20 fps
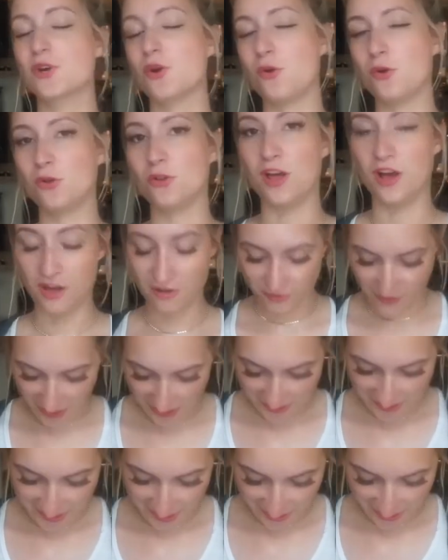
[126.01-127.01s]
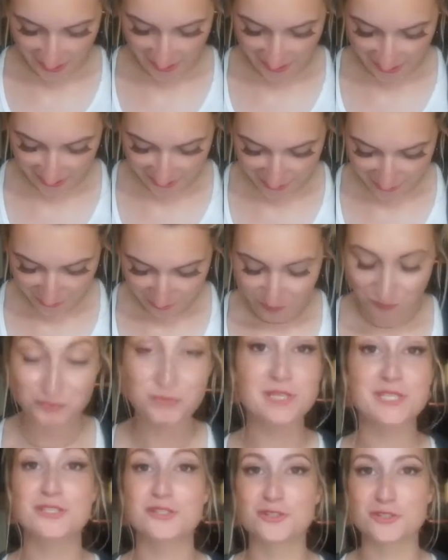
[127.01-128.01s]
Olaf, aka
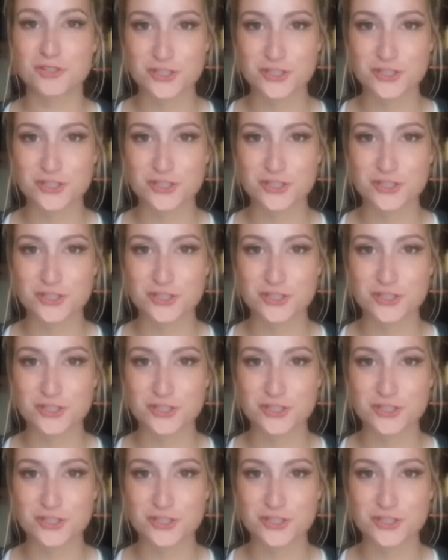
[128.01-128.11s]
Mr.